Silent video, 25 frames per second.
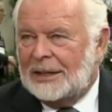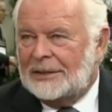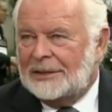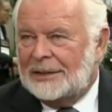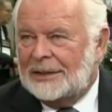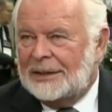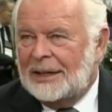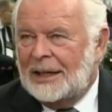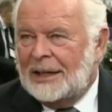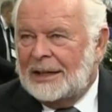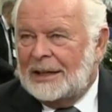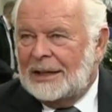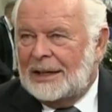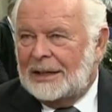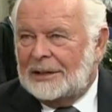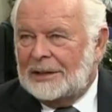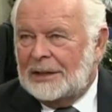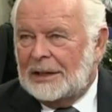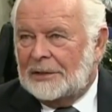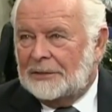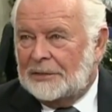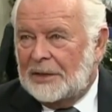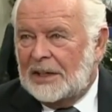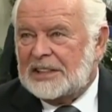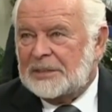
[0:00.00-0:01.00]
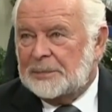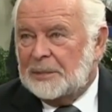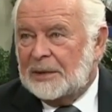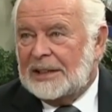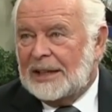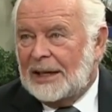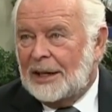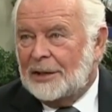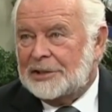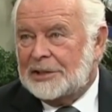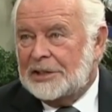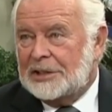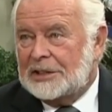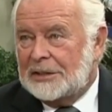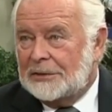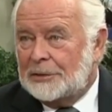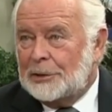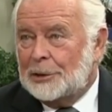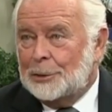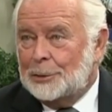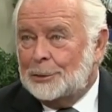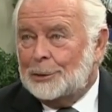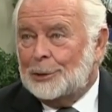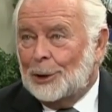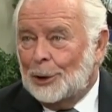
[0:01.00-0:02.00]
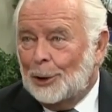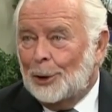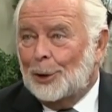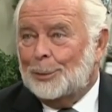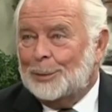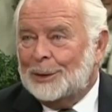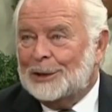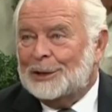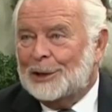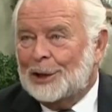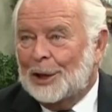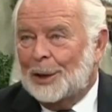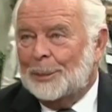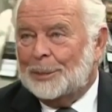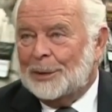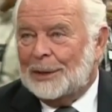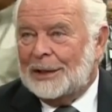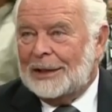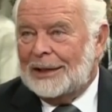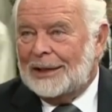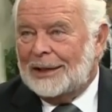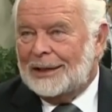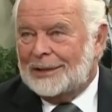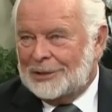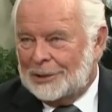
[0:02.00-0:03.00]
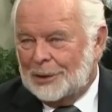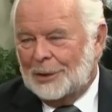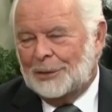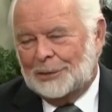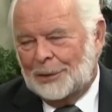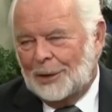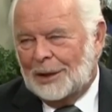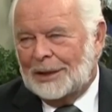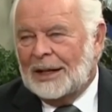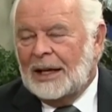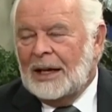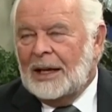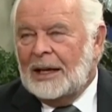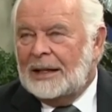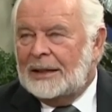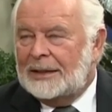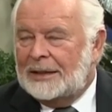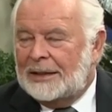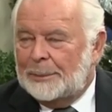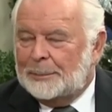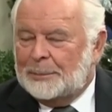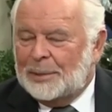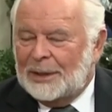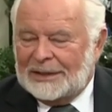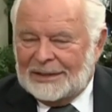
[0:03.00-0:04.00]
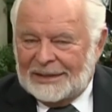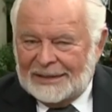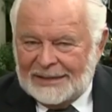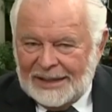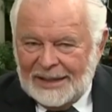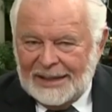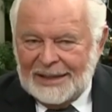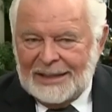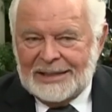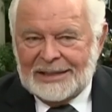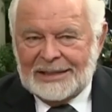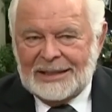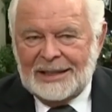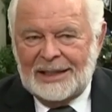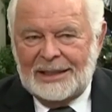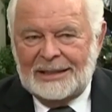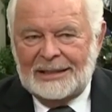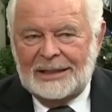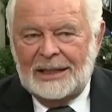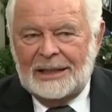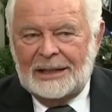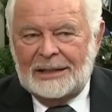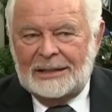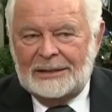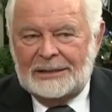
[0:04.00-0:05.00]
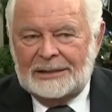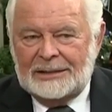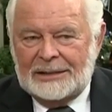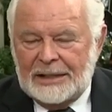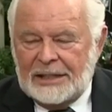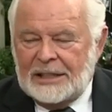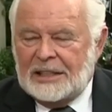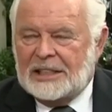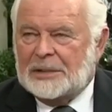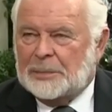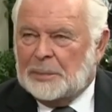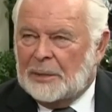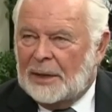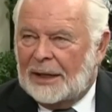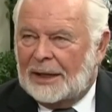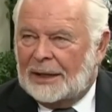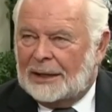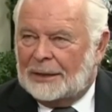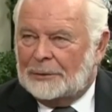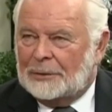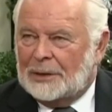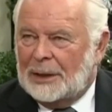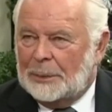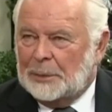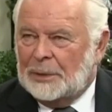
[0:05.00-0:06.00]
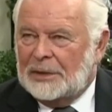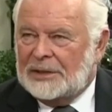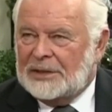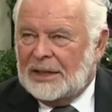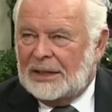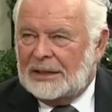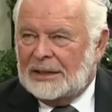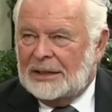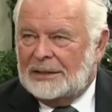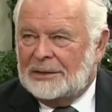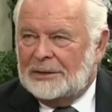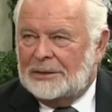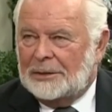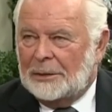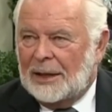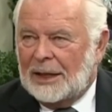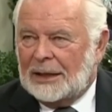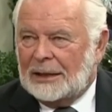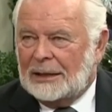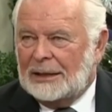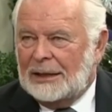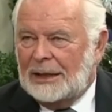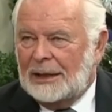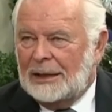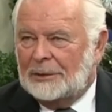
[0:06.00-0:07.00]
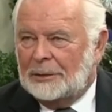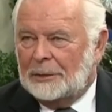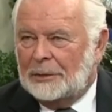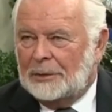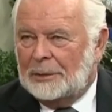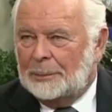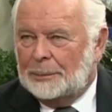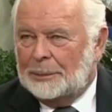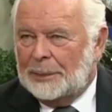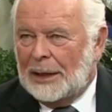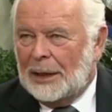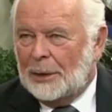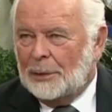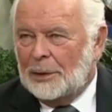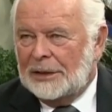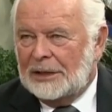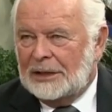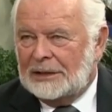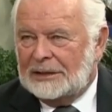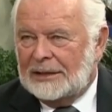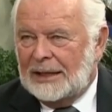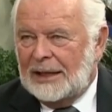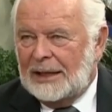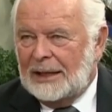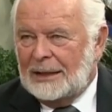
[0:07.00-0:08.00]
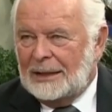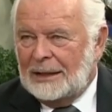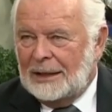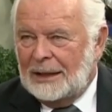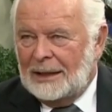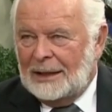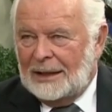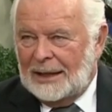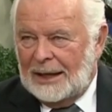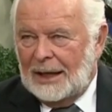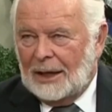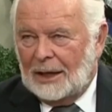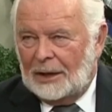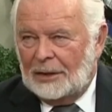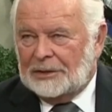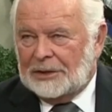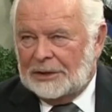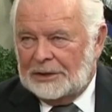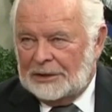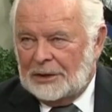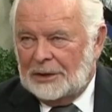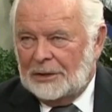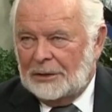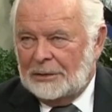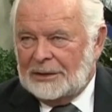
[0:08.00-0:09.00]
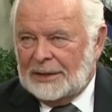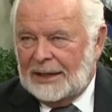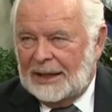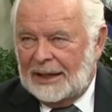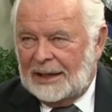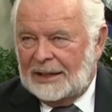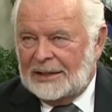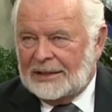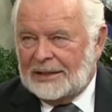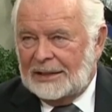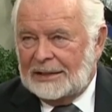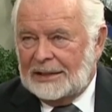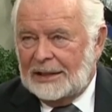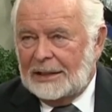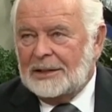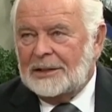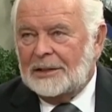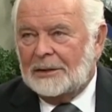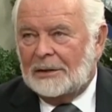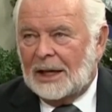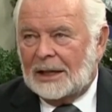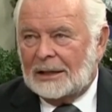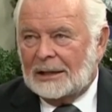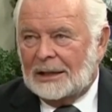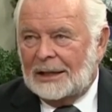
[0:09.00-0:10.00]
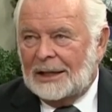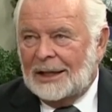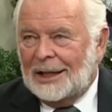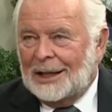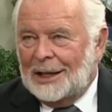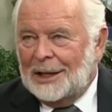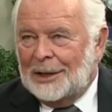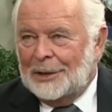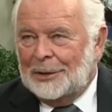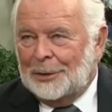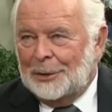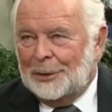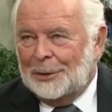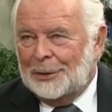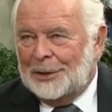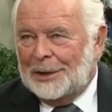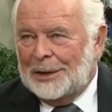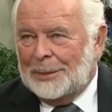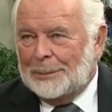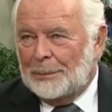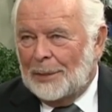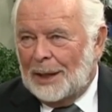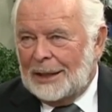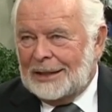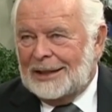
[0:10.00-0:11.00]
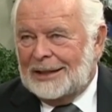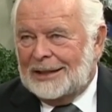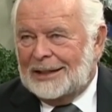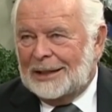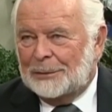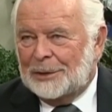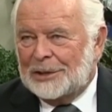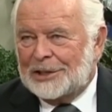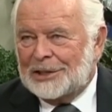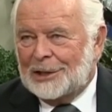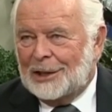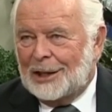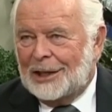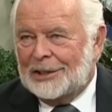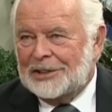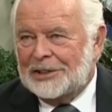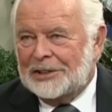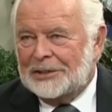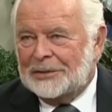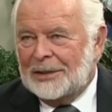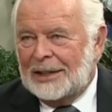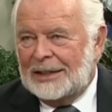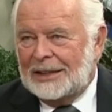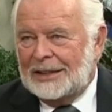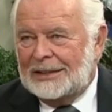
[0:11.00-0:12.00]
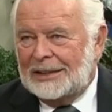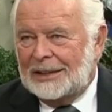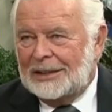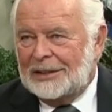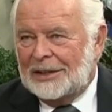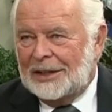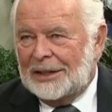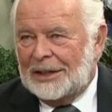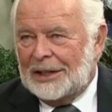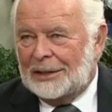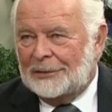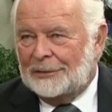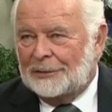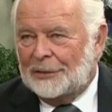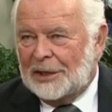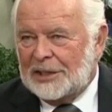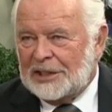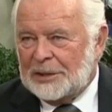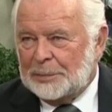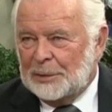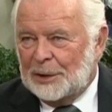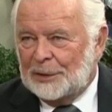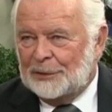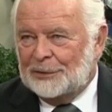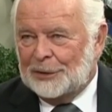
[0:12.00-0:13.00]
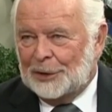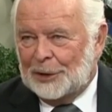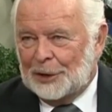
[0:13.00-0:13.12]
and the investment houses of Kuhn Loeb and Company and so forth. But they said these men represented directly through the power that they held in their own hands, and indirectly through the money that was concentrated in the investment